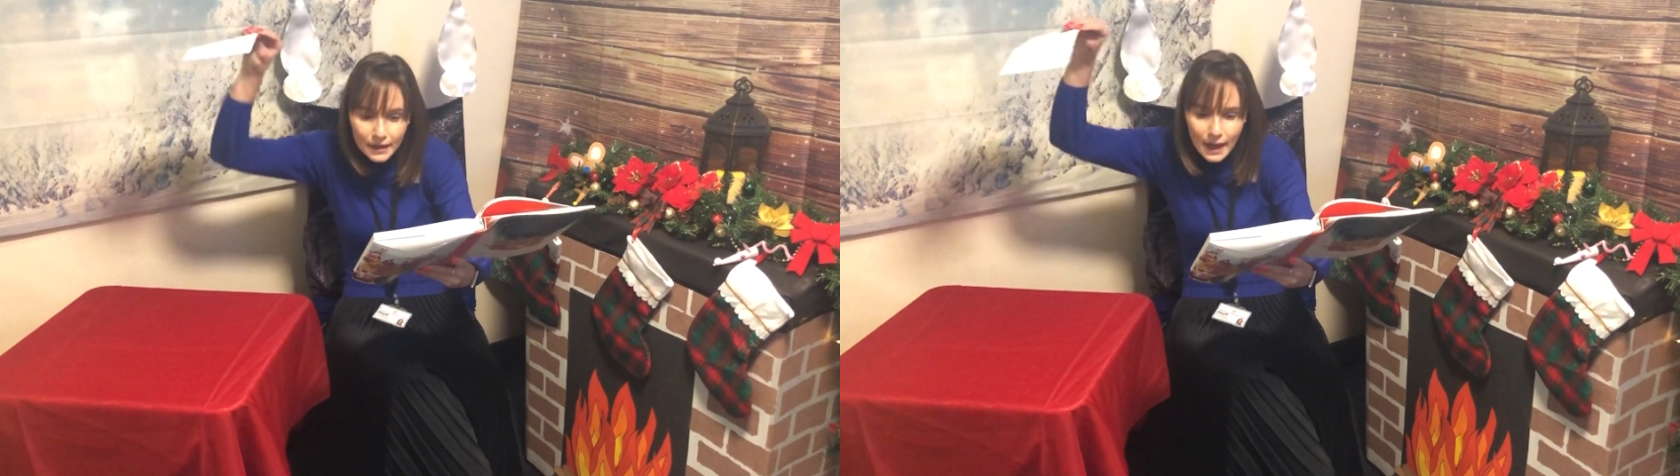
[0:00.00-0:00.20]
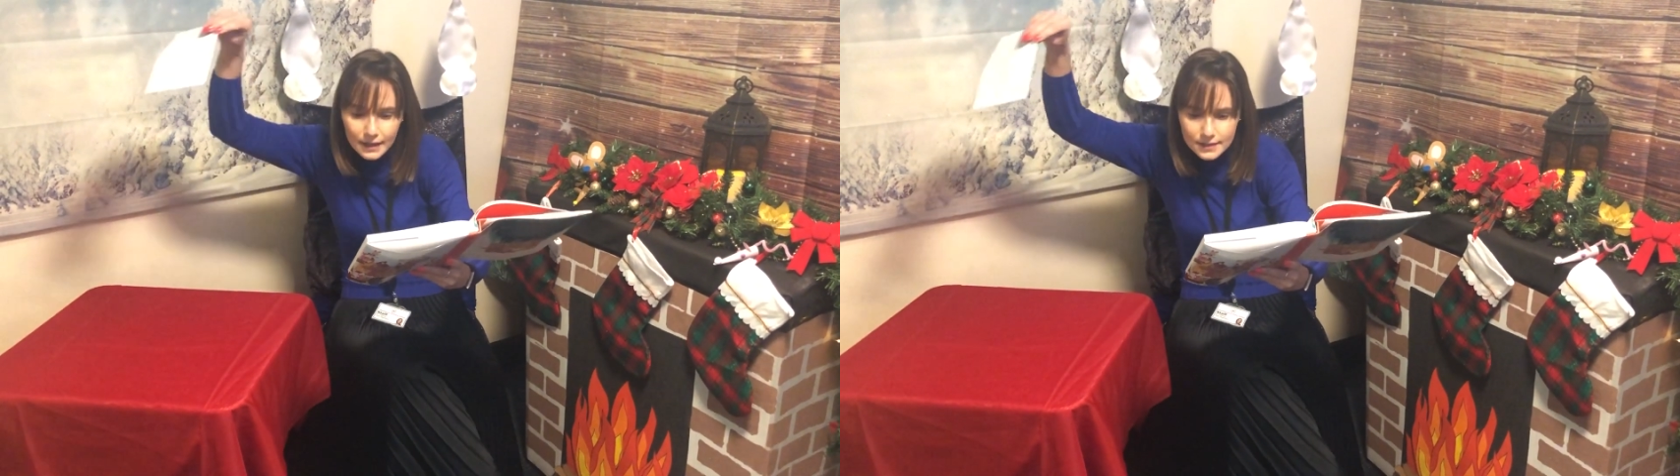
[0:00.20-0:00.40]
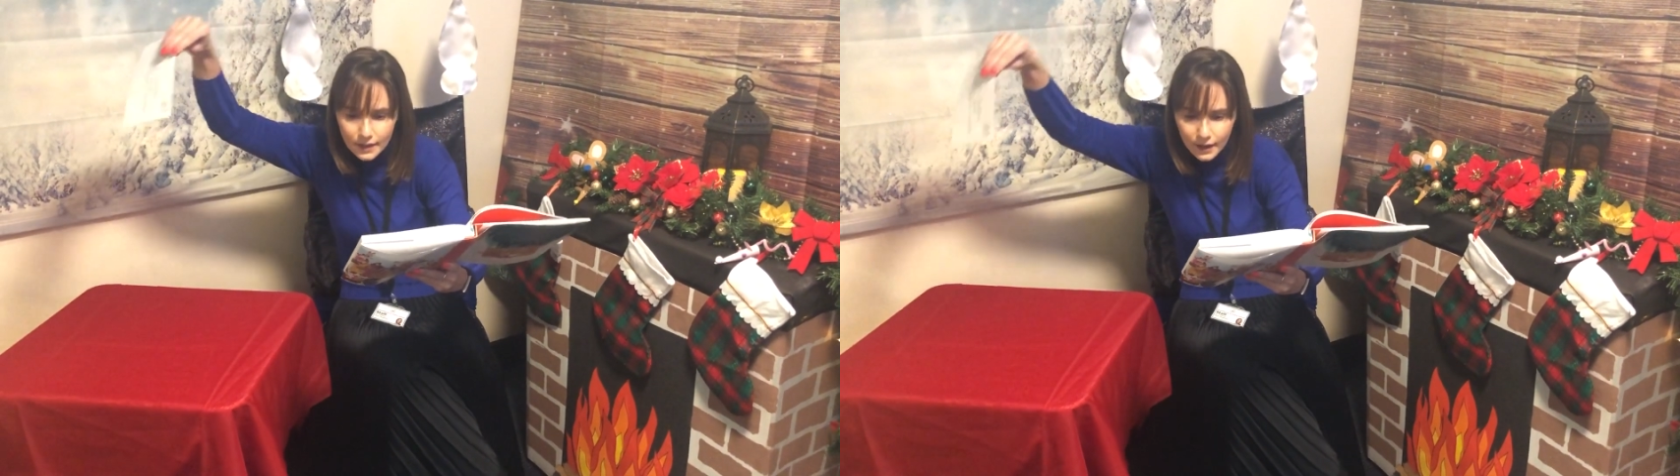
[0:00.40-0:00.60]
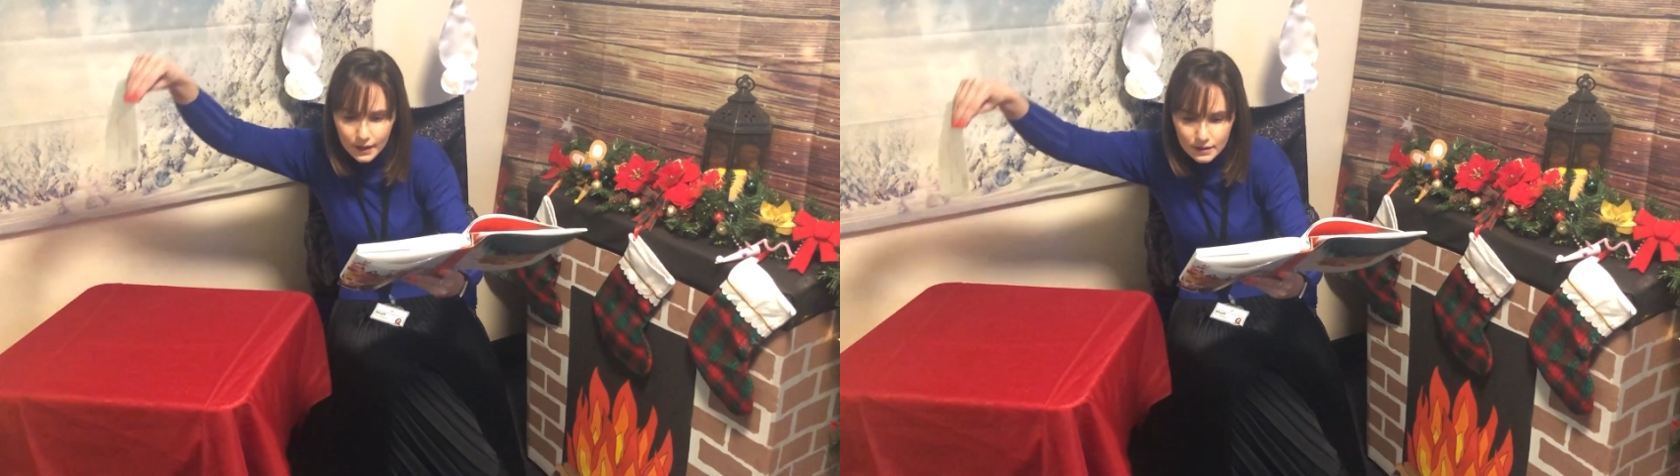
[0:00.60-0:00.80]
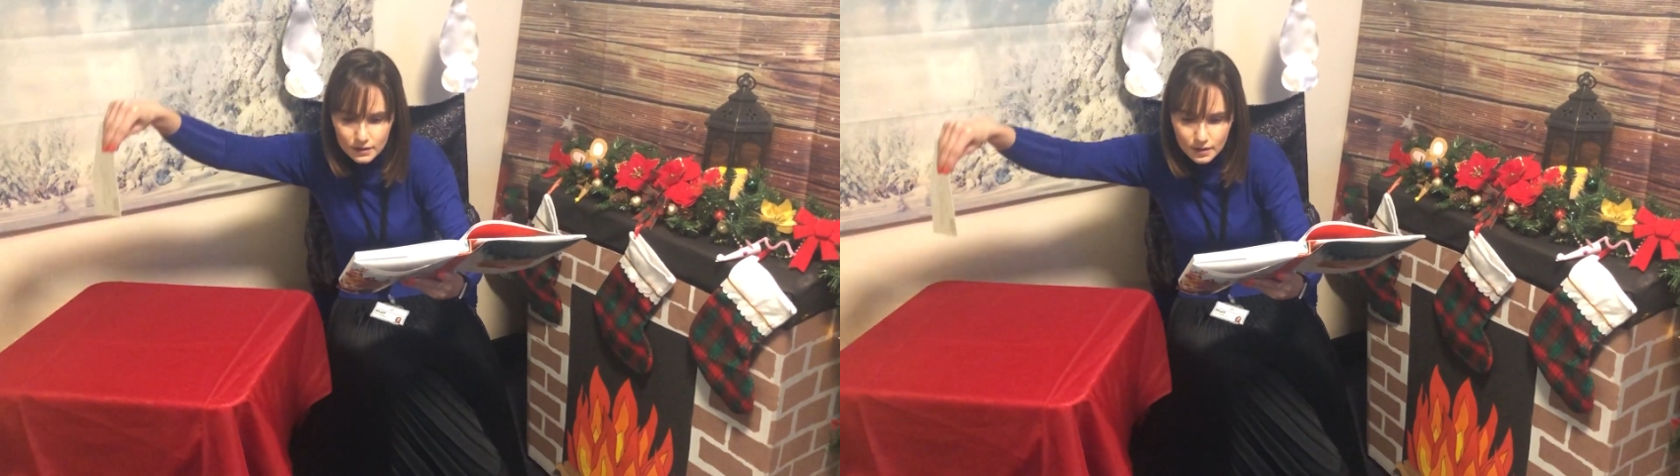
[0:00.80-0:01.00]
letter
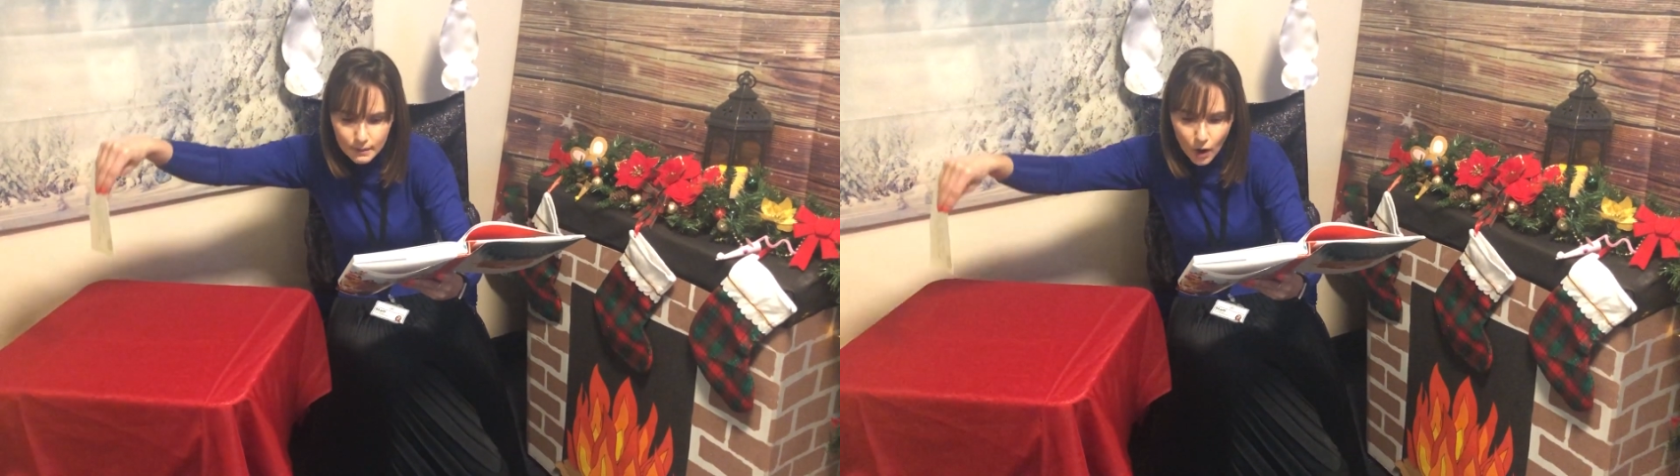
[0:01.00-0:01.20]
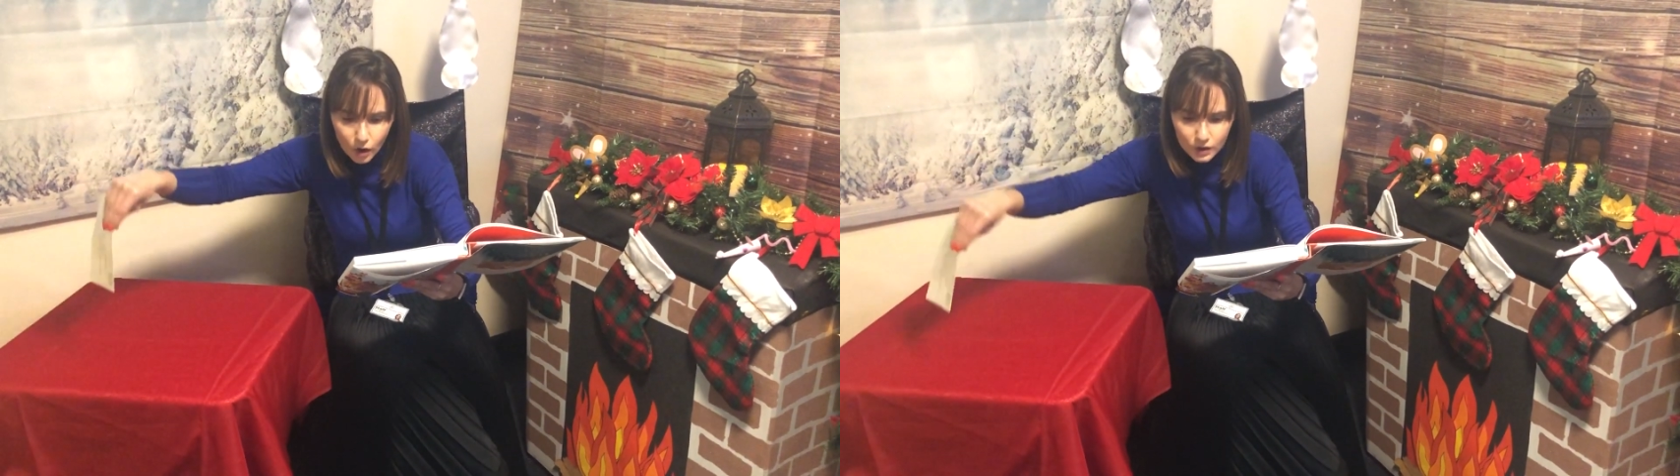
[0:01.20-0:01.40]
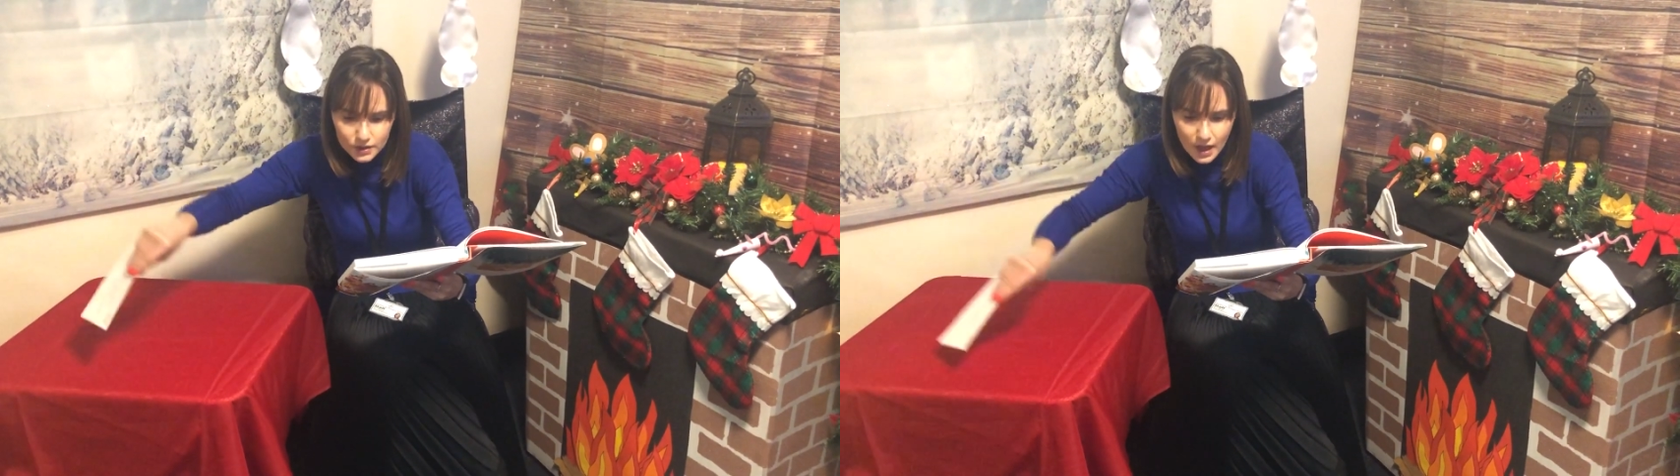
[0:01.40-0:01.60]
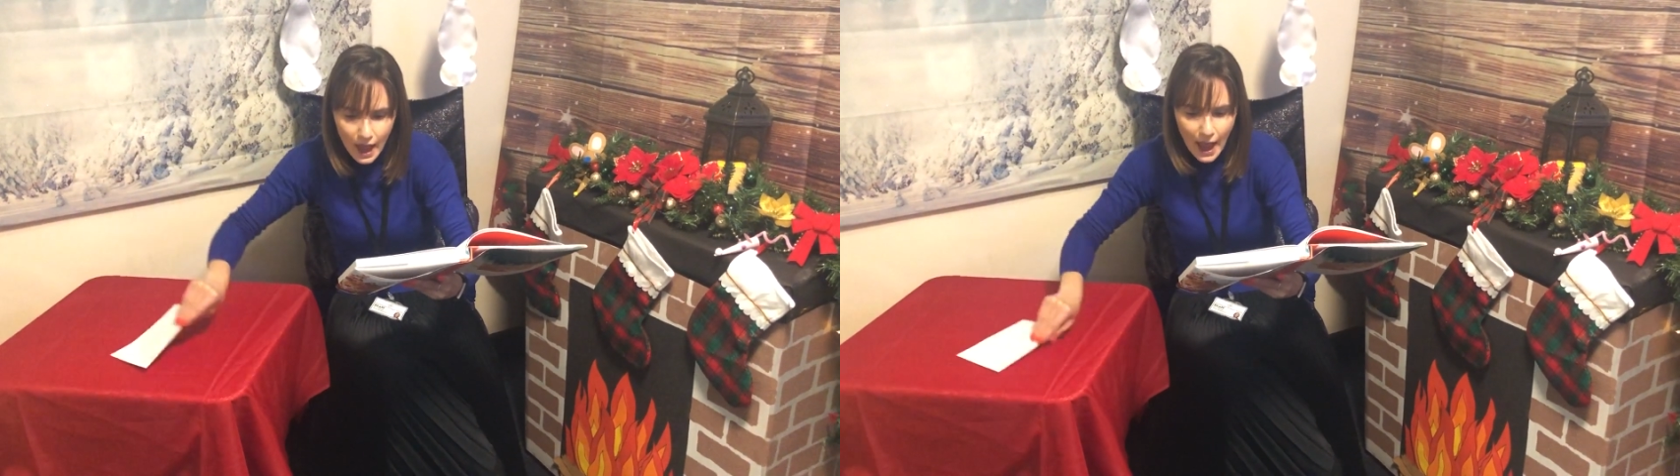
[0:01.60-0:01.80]
into the box